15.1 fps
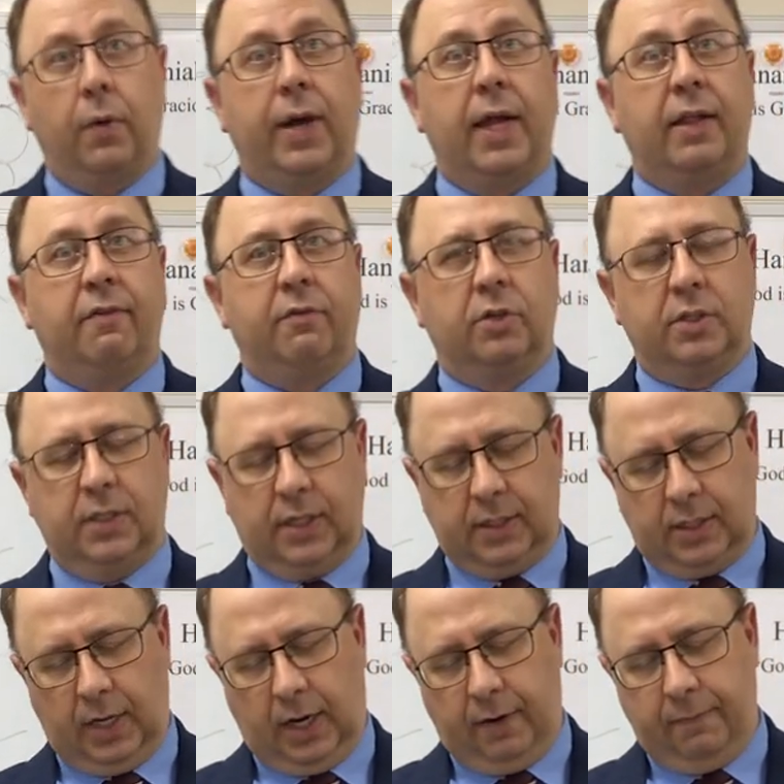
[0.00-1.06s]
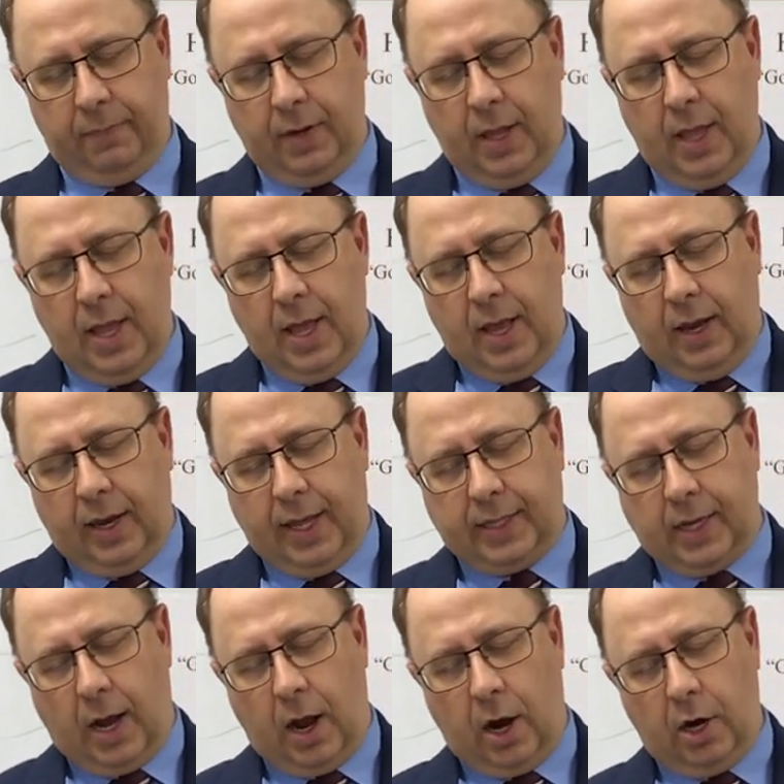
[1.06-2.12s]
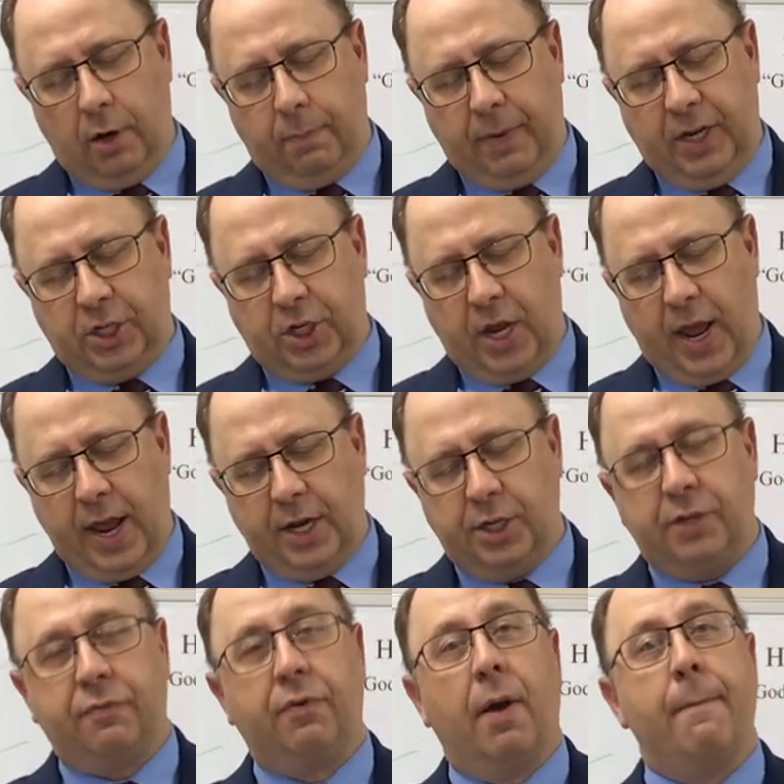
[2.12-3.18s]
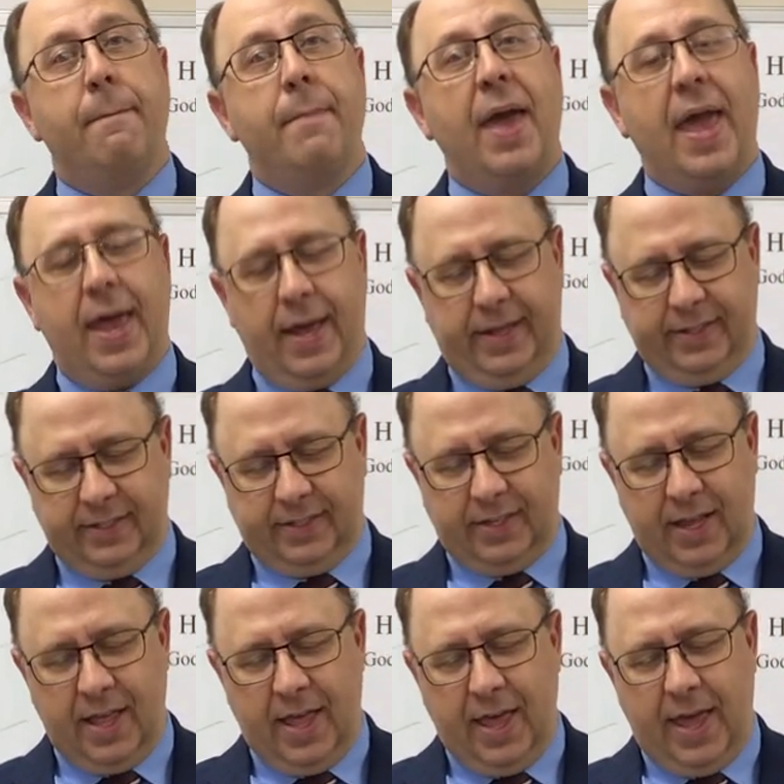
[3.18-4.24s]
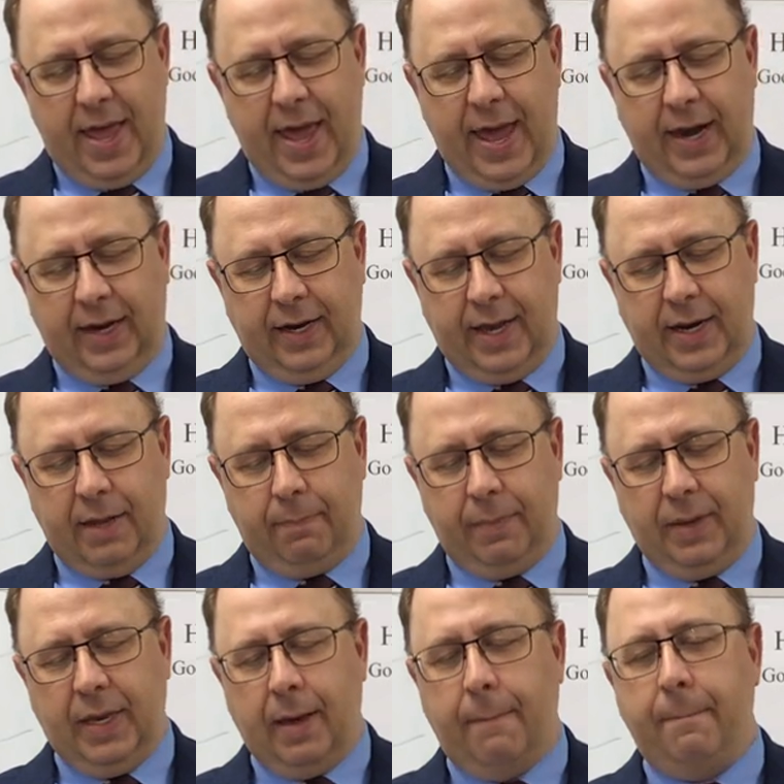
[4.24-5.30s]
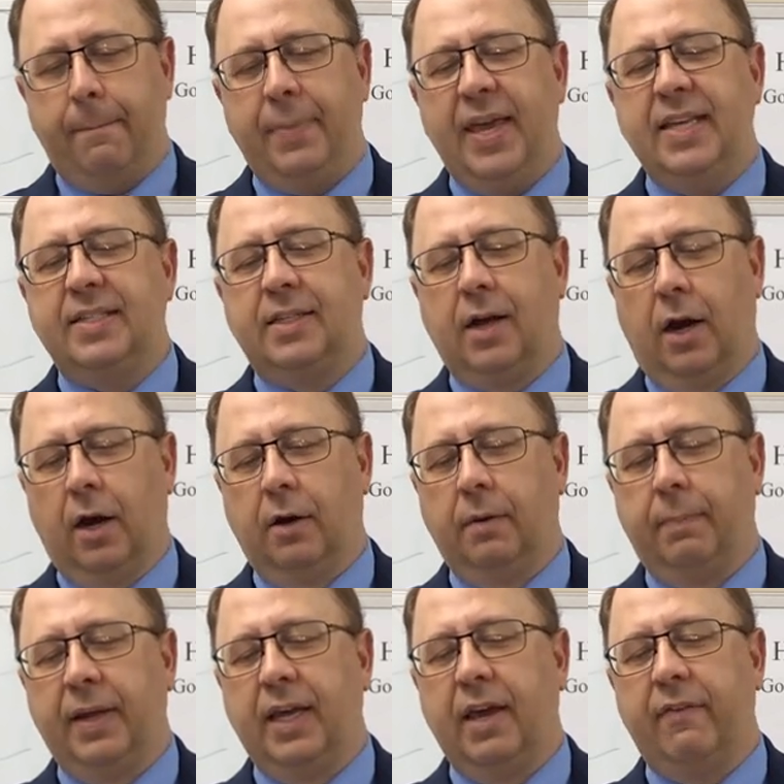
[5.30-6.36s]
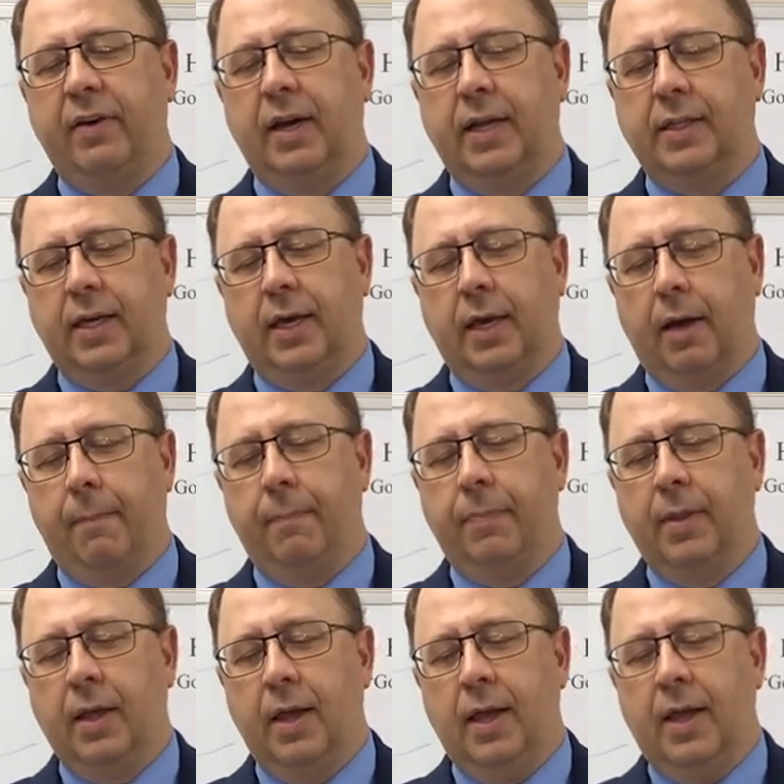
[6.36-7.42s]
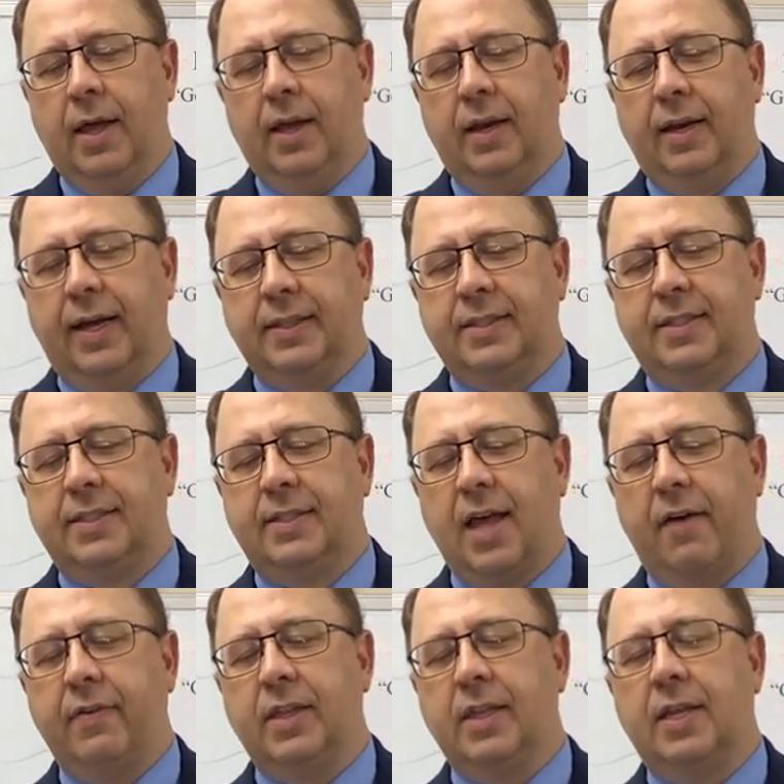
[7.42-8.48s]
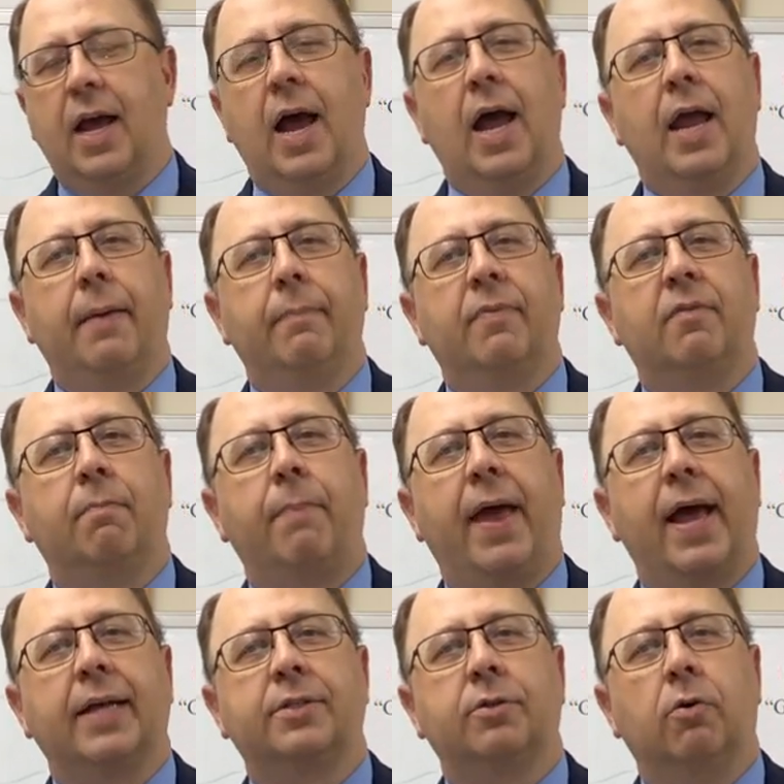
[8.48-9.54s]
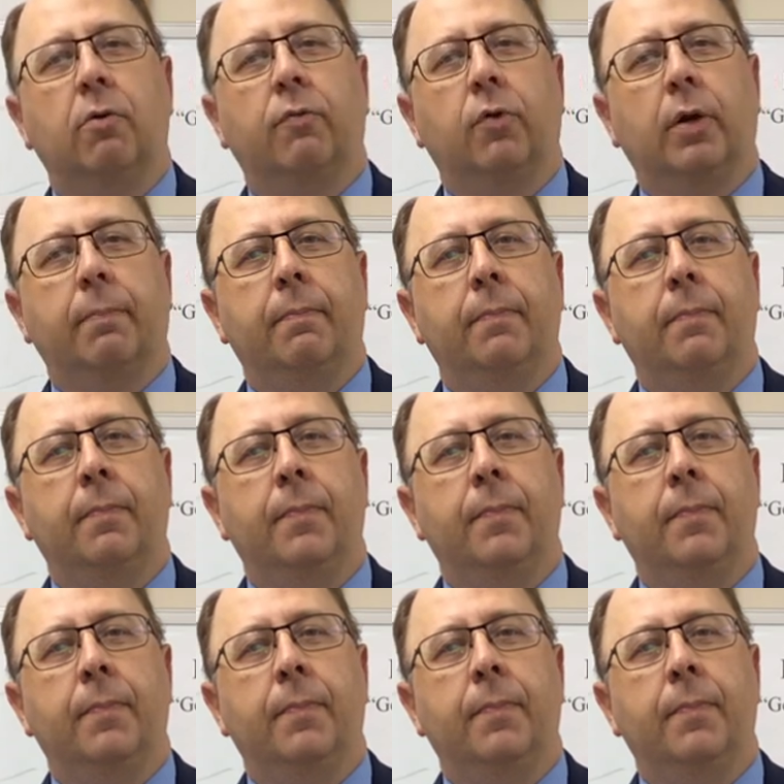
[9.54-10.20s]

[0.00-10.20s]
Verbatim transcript: Going on to verse 16. Let the heart be changed from man's, and let it be a beast heart be given unto him. Let seven times pass over him.